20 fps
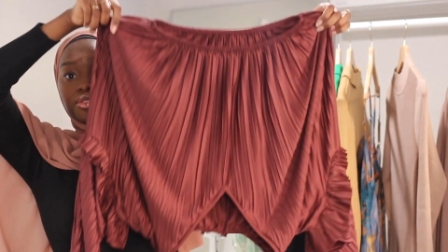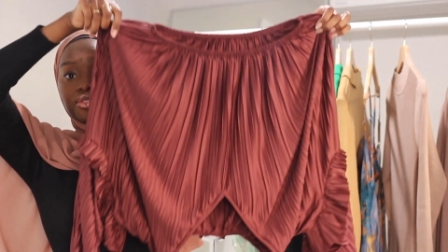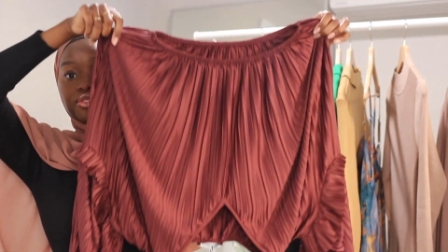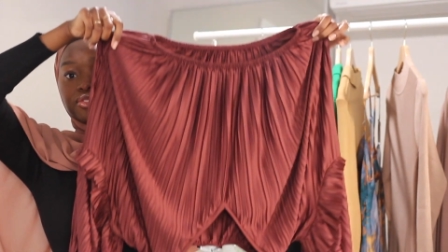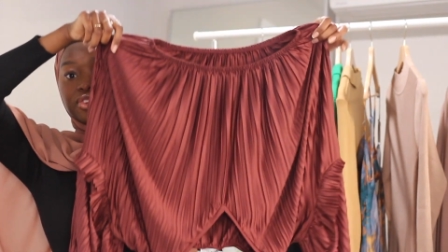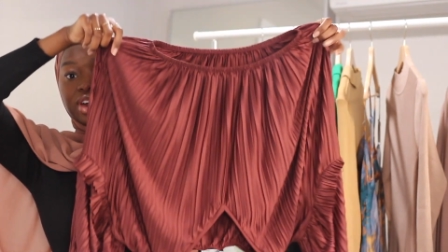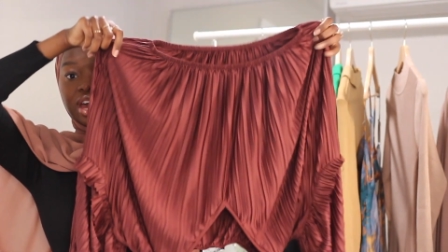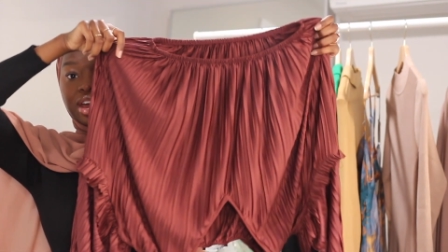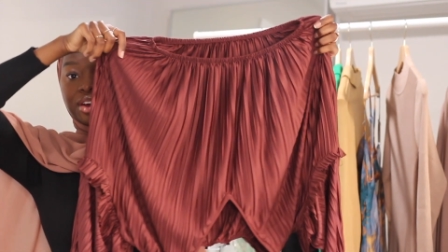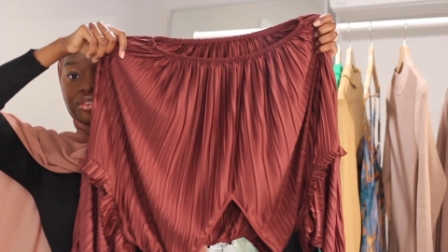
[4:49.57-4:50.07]

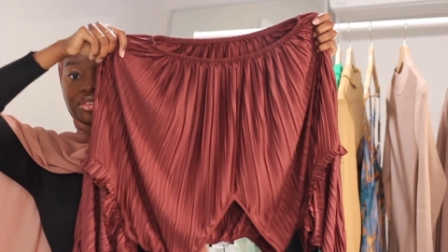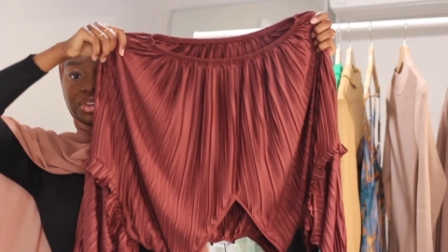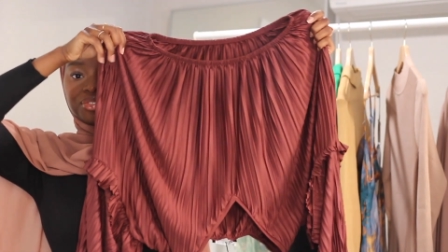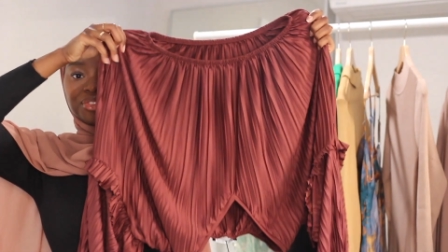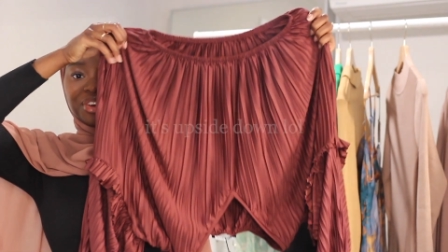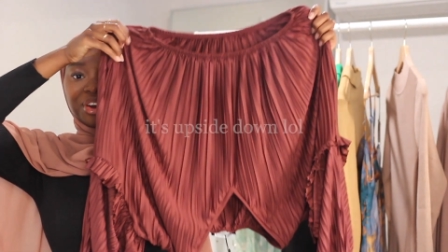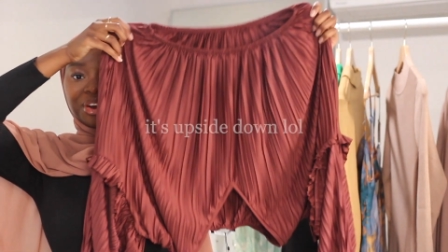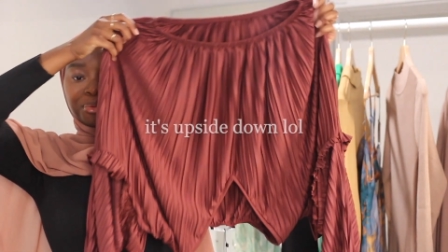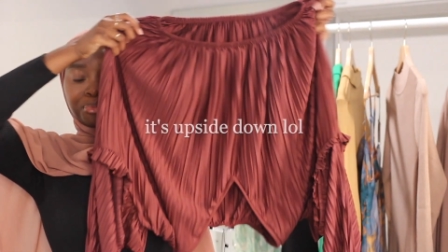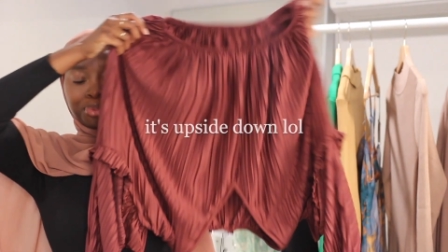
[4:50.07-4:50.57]
Very,
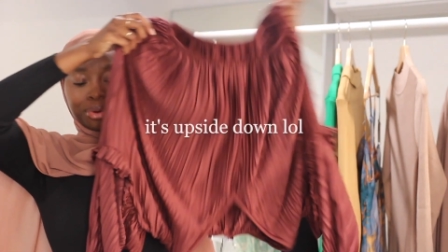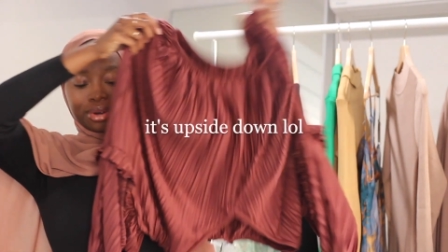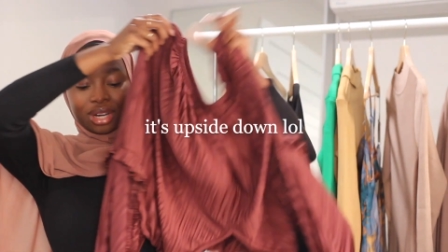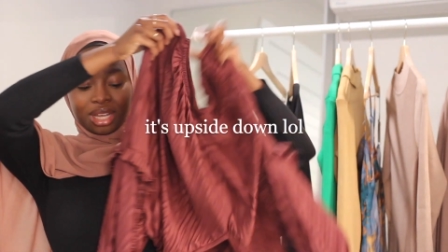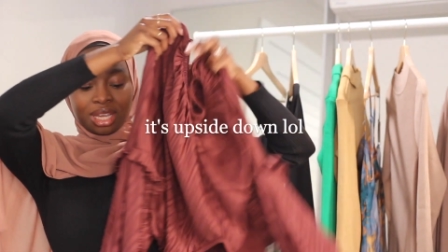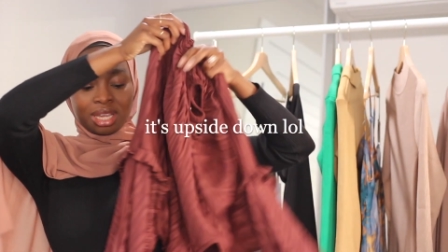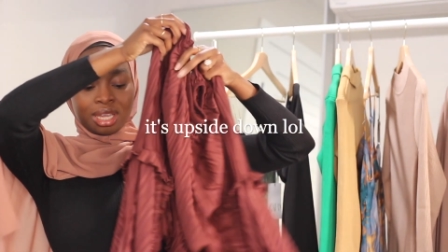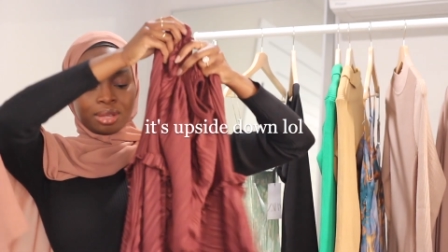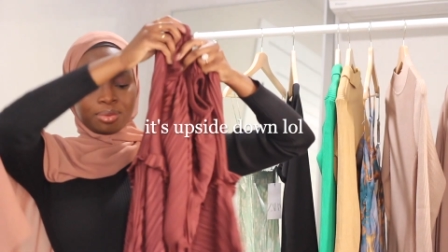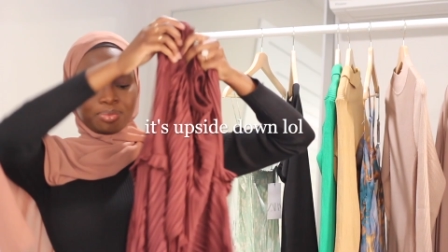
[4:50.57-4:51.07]
very
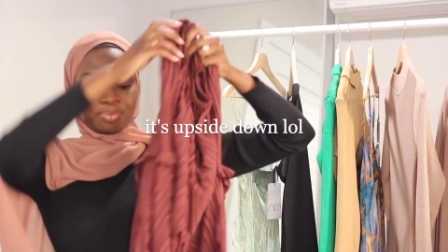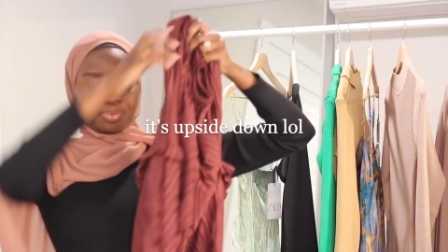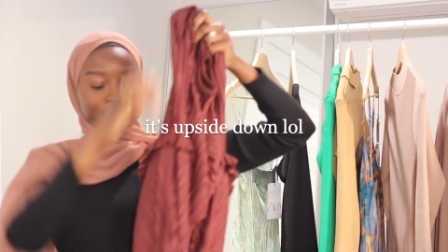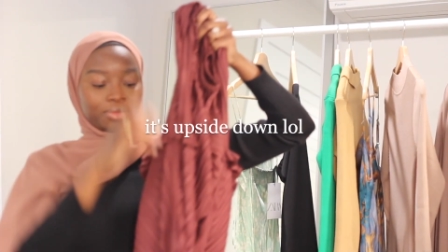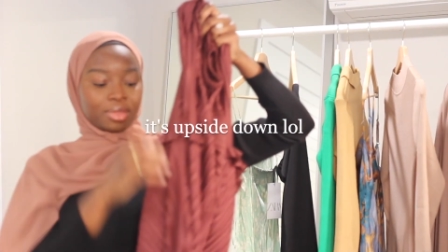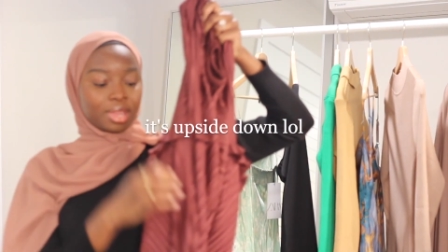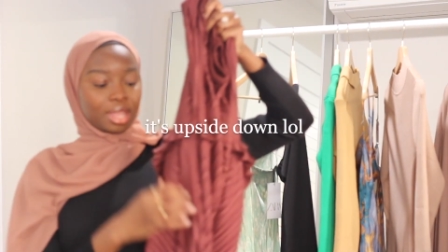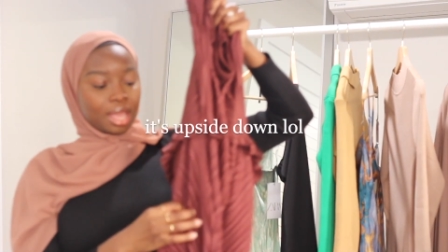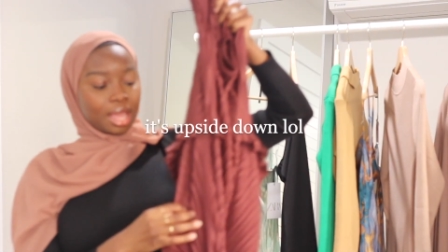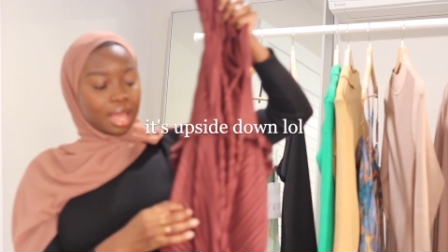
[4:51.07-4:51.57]
pretty.
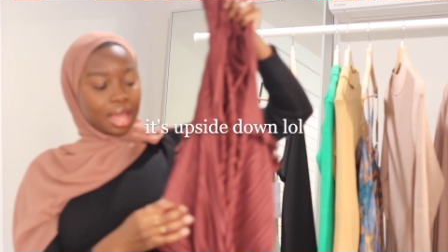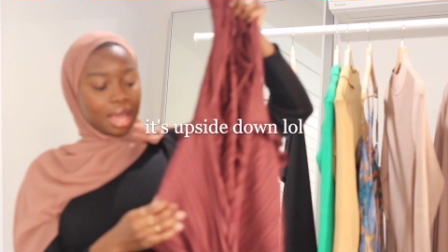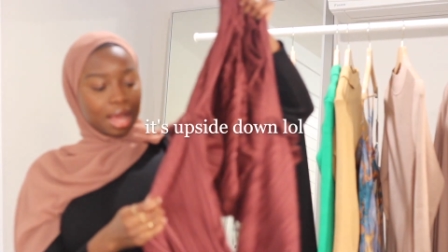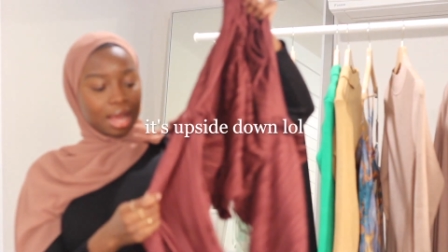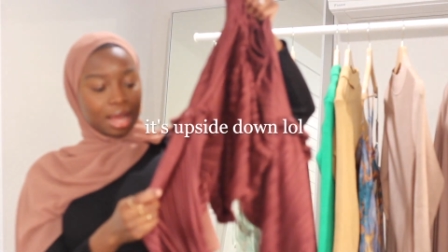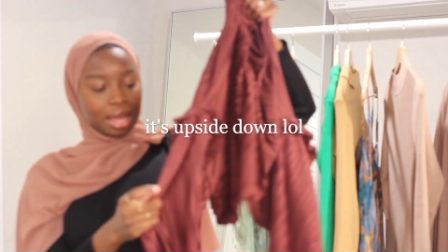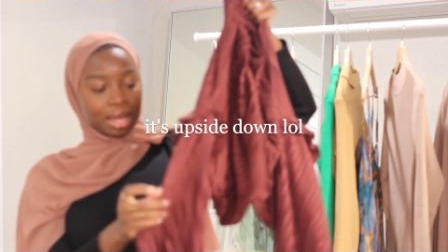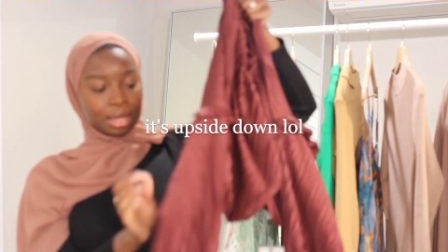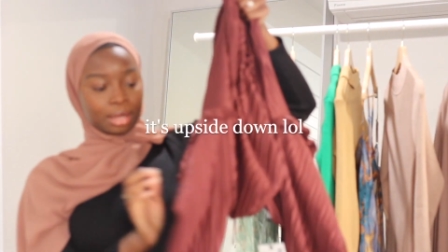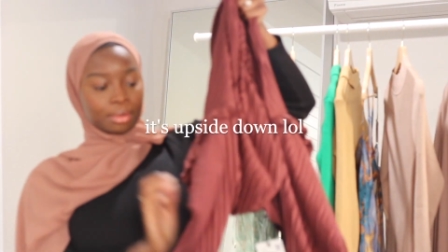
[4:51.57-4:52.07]

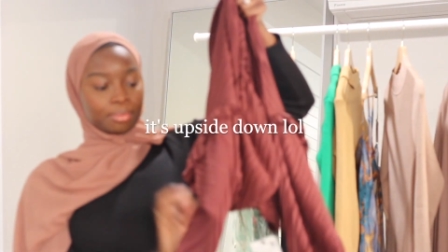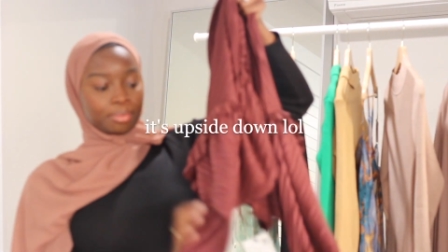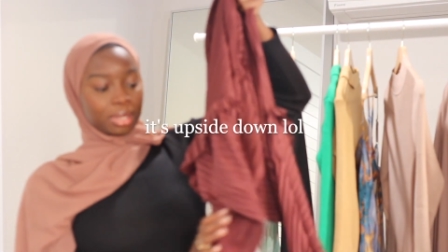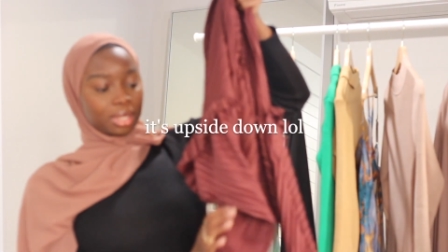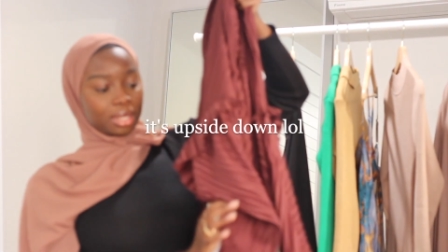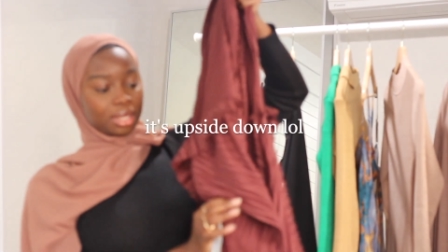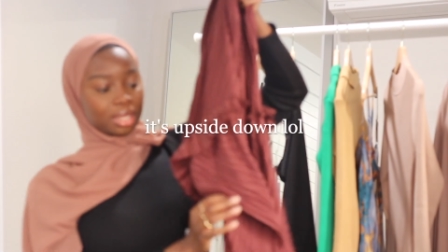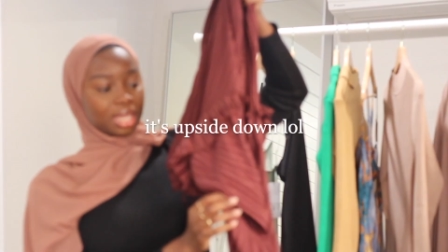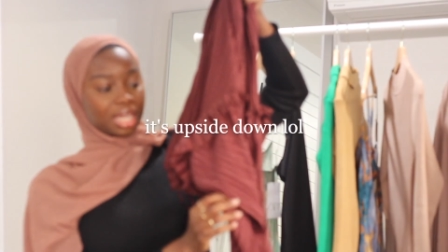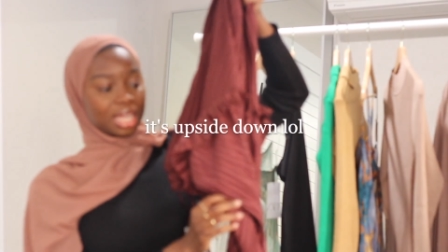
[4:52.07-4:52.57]
Um,
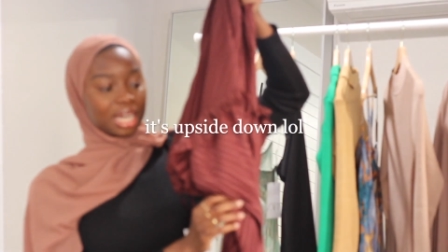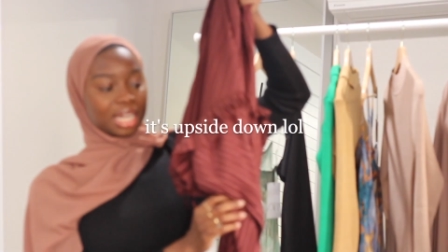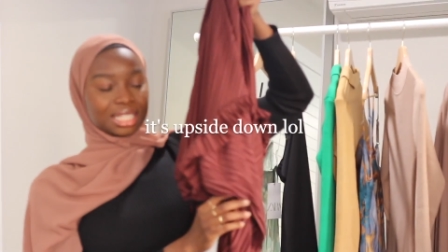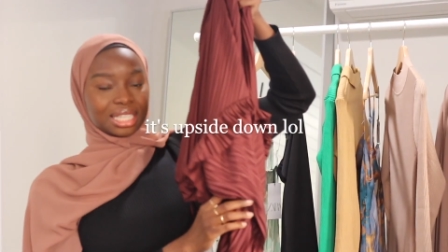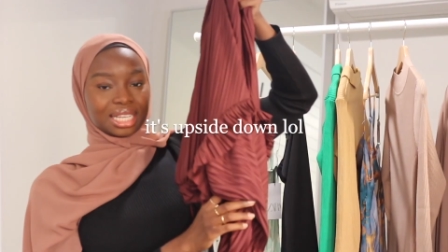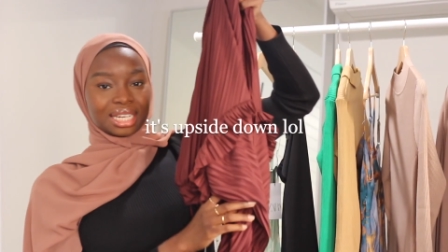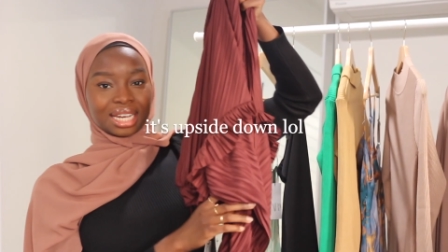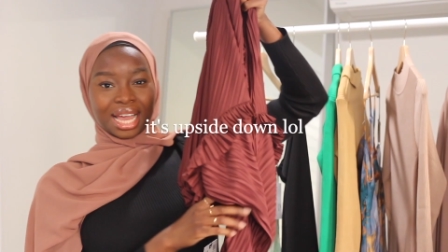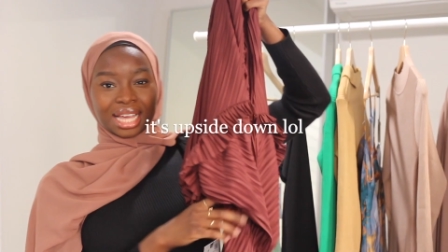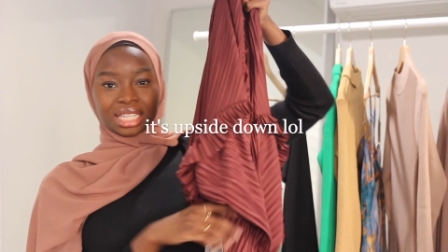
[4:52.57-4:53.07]
and it's
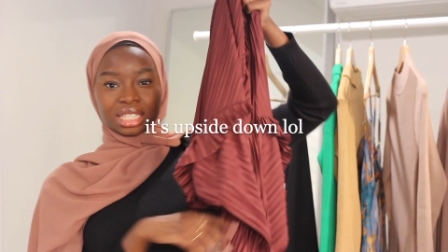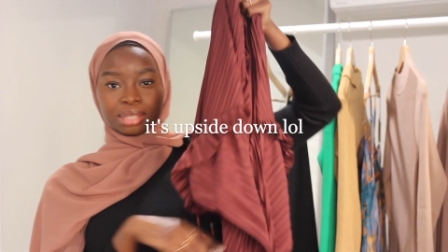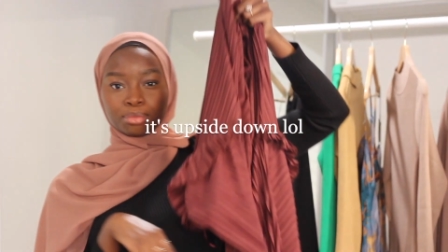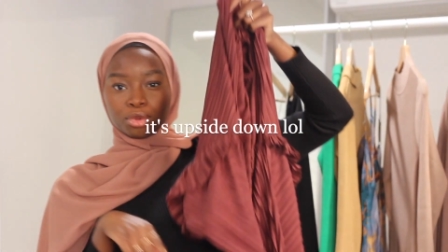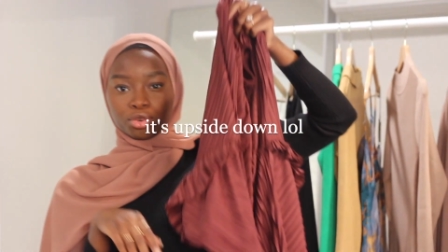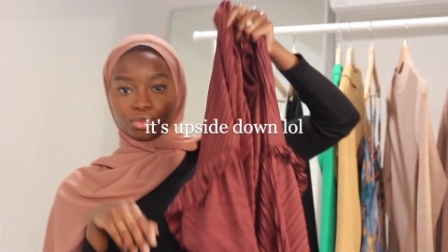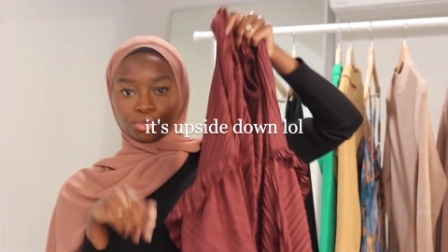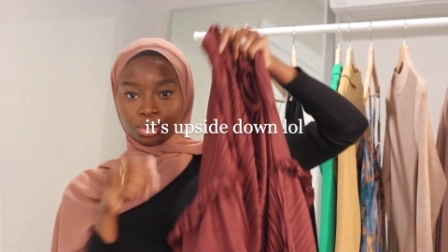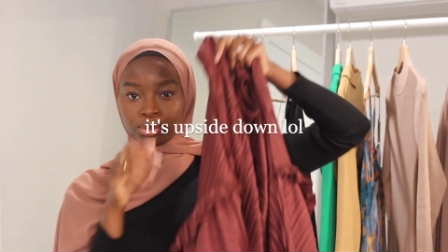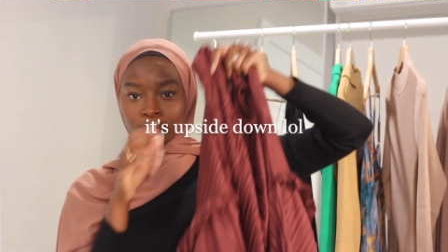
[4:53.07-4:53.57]
a nice
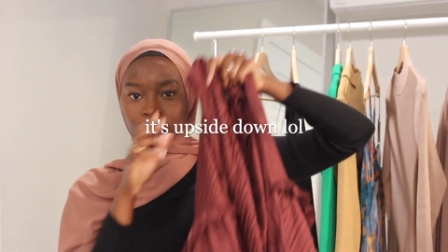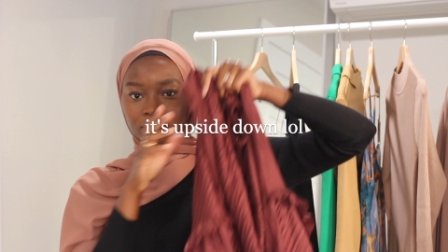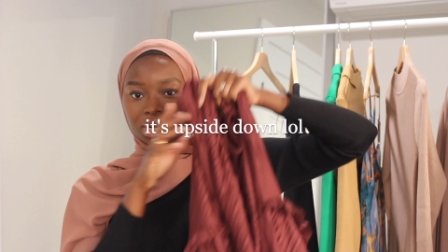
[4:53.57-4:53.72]
maroon